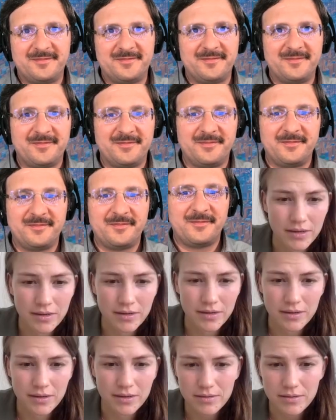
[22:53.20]
Okay,
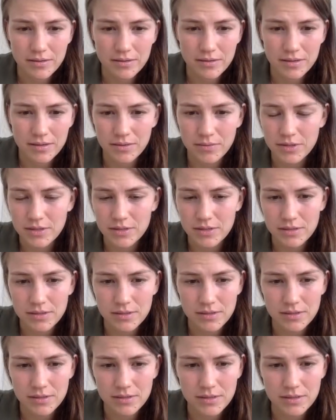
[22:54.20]
that
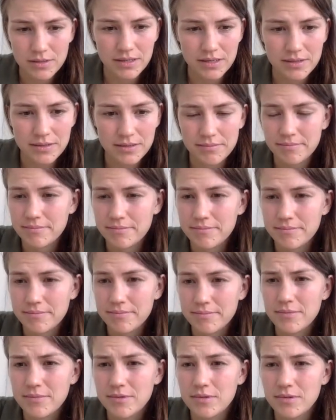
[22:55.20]
was it.
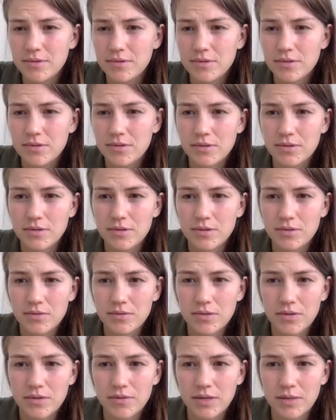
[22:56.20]

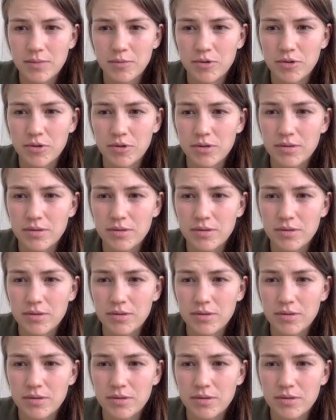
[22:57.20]
Don't have any more.